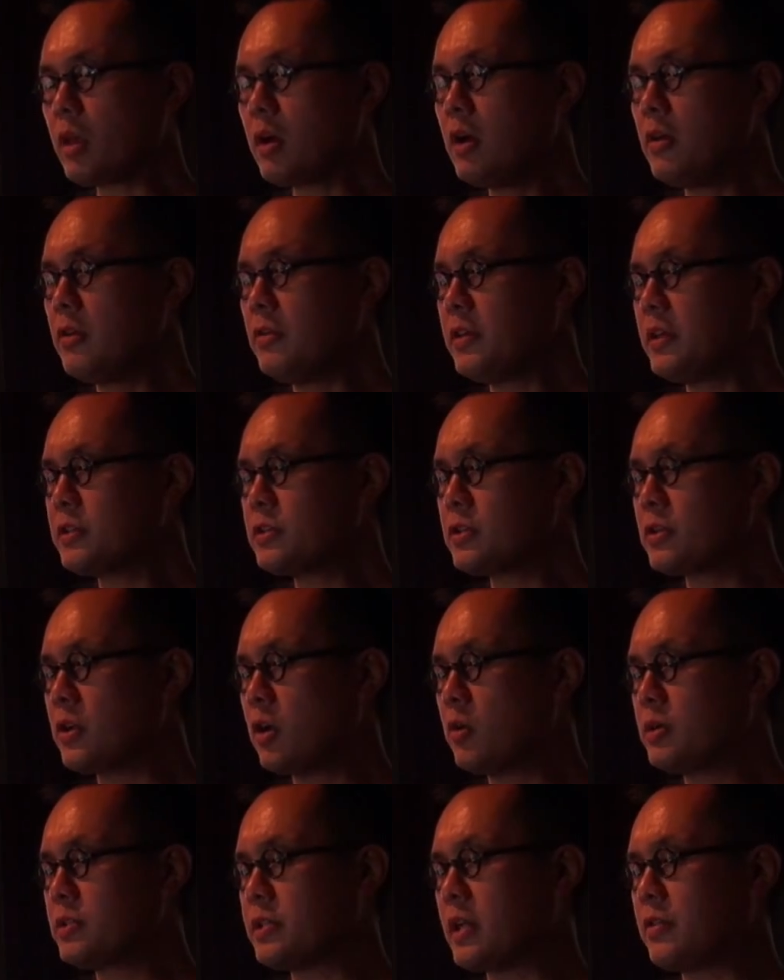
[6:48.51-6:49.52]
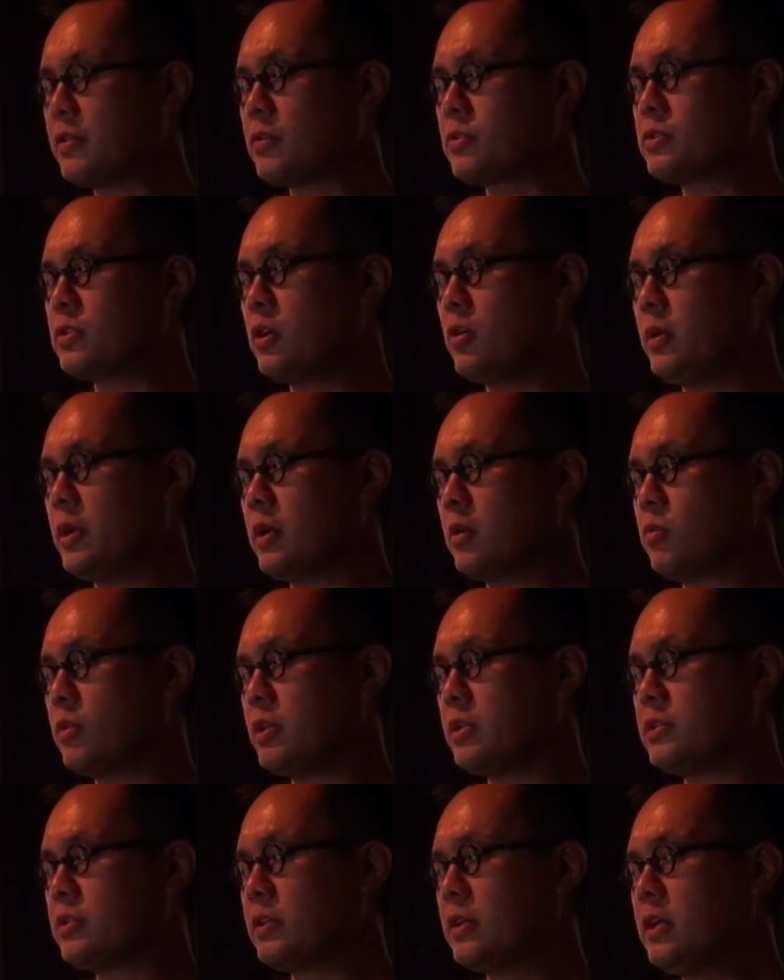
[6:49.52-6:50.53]
Other things to know is that there's no
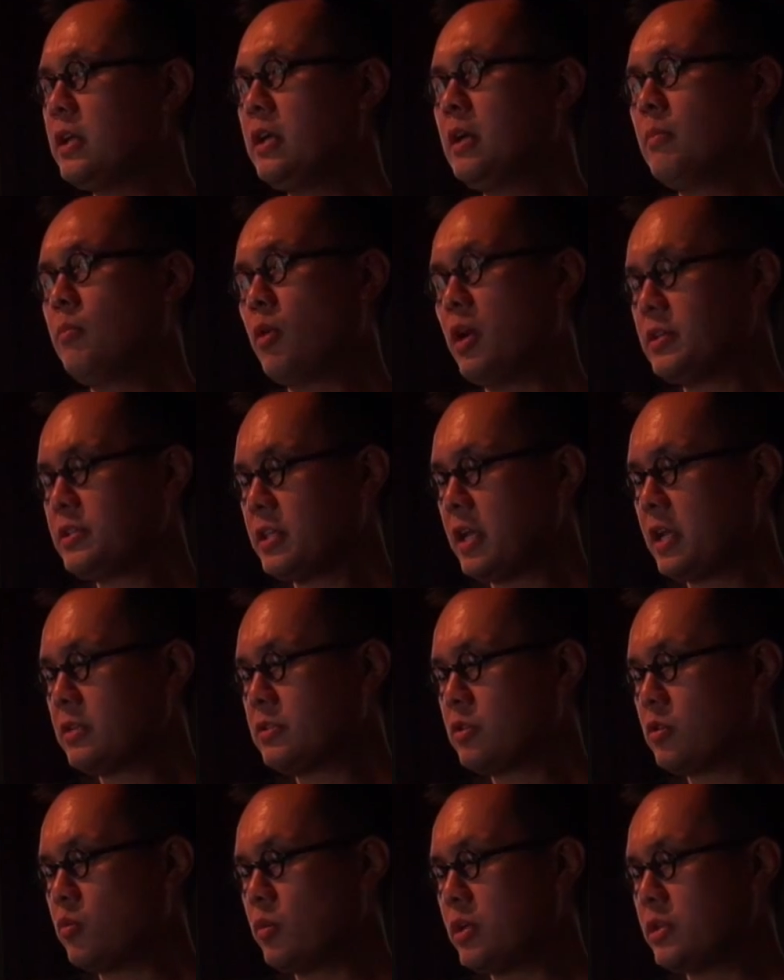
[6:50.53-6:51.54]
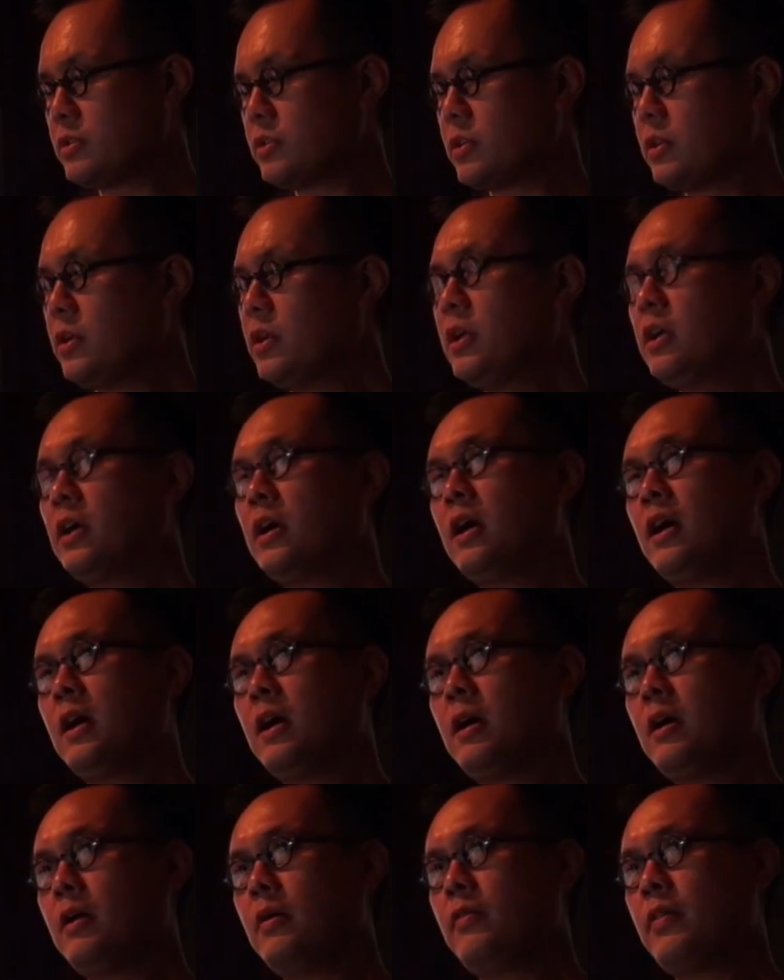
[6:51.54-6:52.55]
increased breast cancer risk,
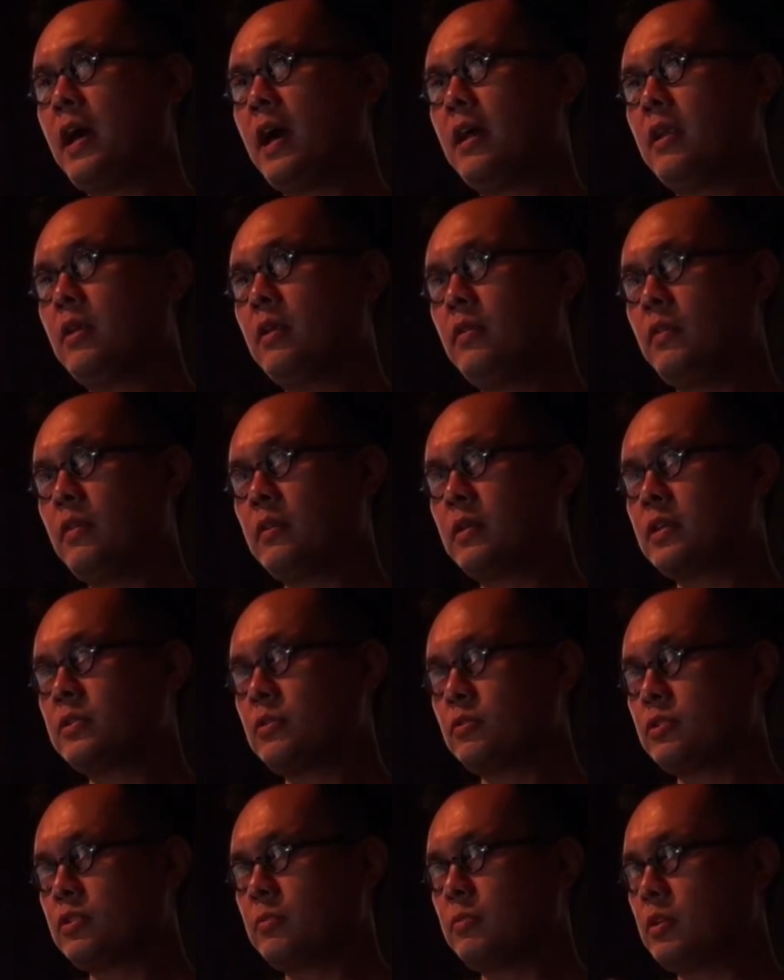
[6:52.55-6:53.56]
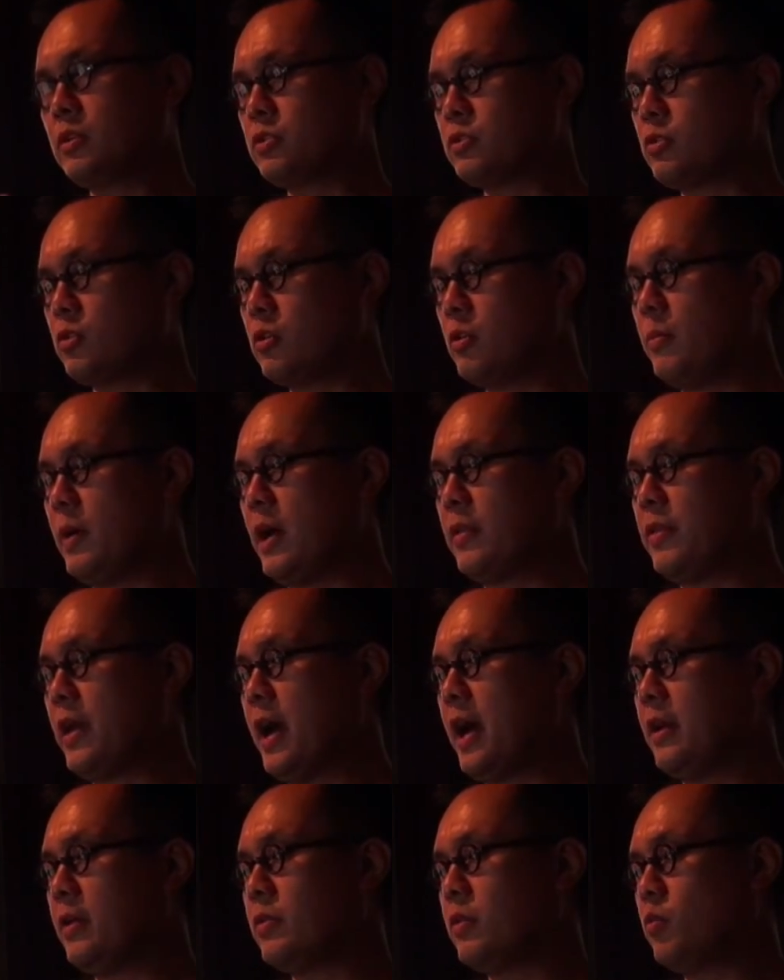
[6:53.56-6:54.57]
uh, that because there's some concern about
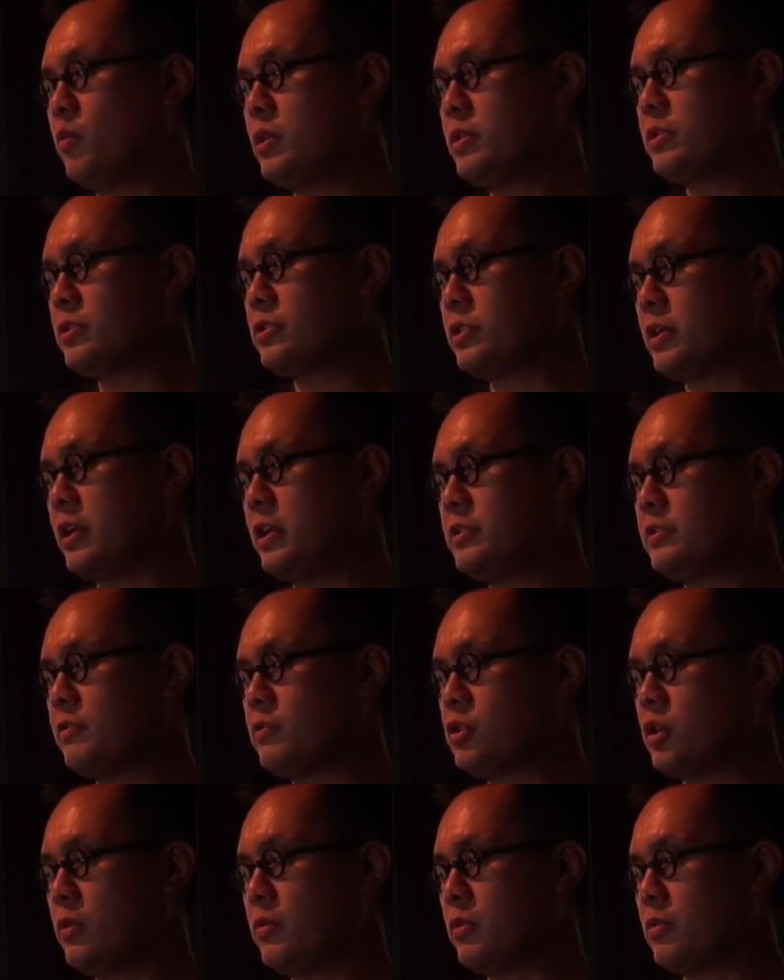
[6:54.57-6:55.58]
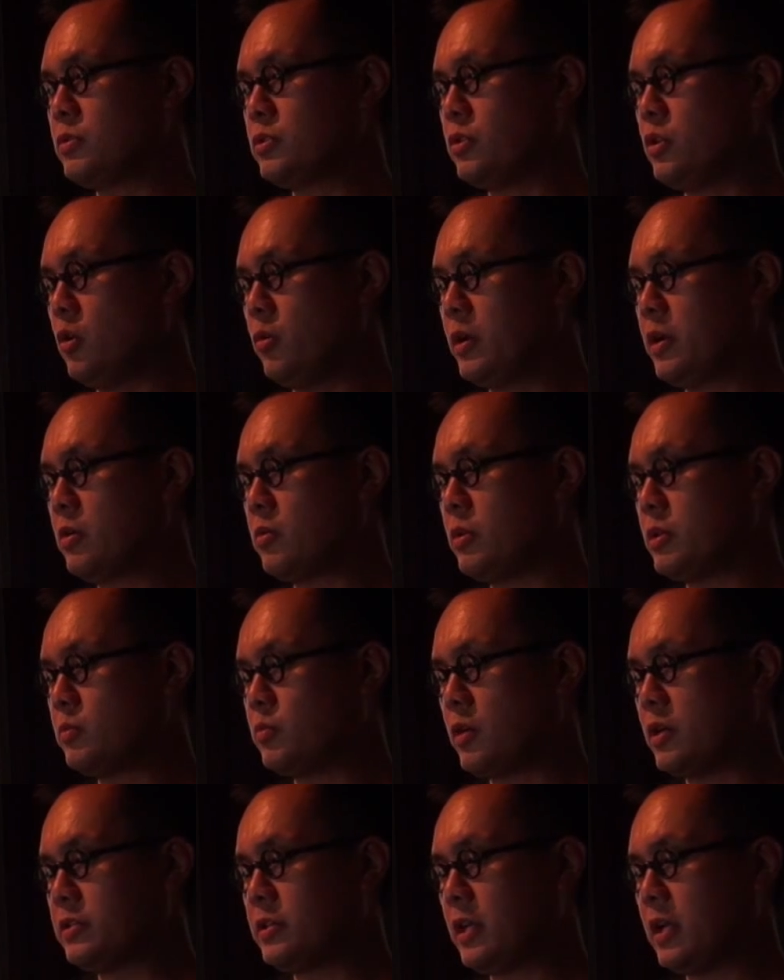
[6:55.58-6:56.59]
that, and the recent studies have shown there's no increased
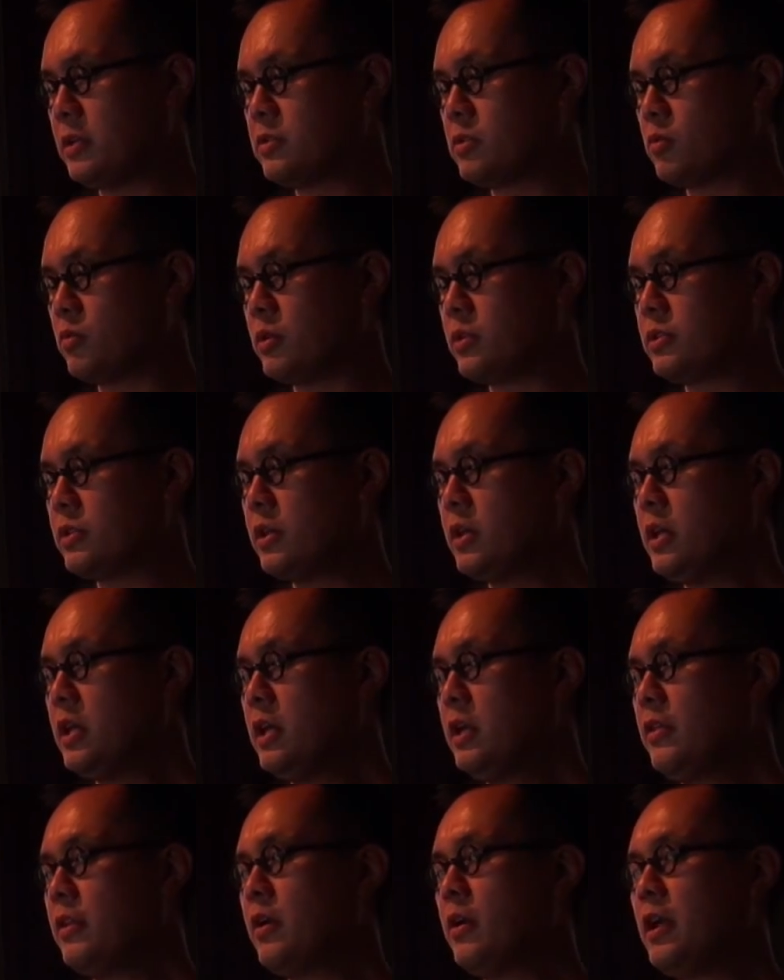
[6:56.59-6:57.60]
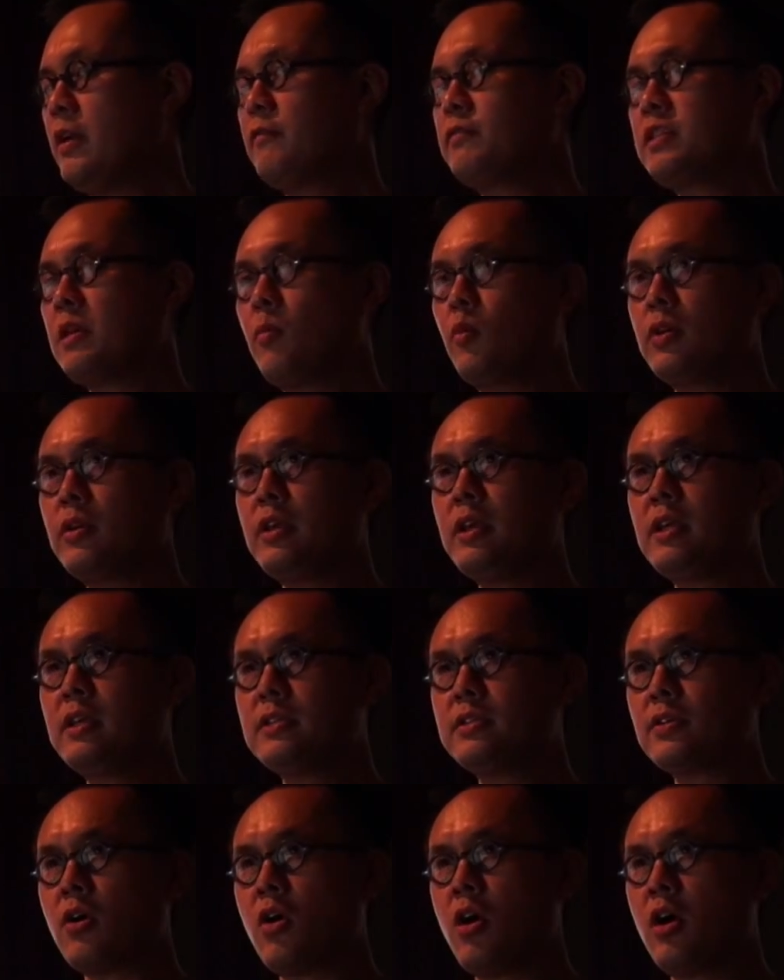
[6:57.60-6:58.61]
breast cancer risk. There, if someone
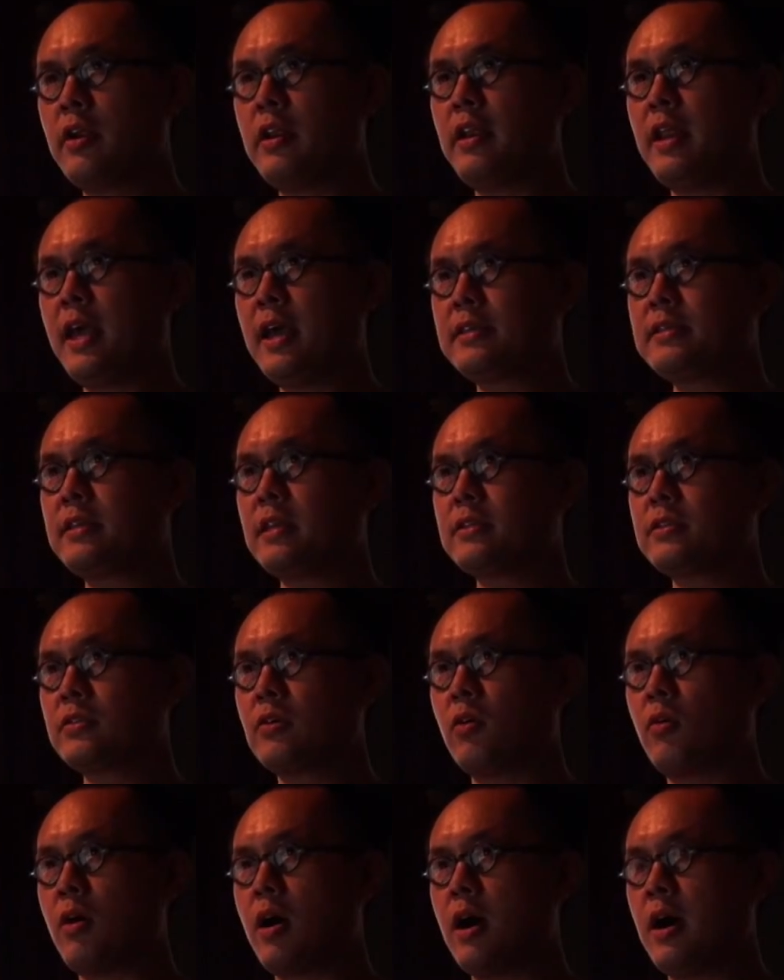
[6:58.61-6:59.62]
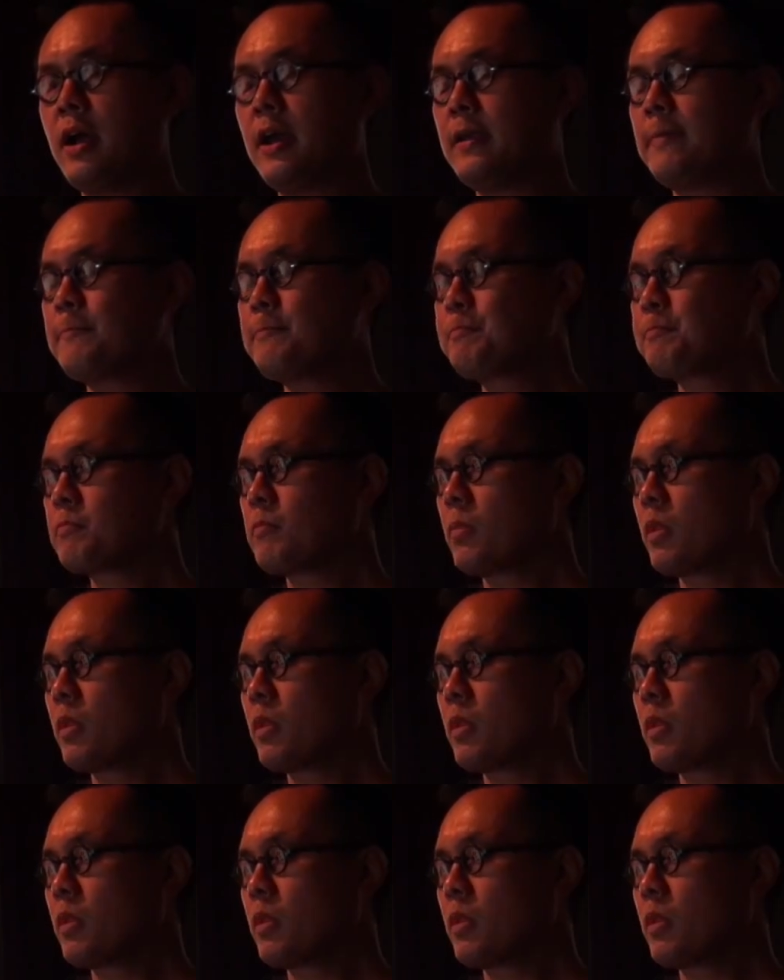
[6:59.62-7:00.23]
is on an SSRI,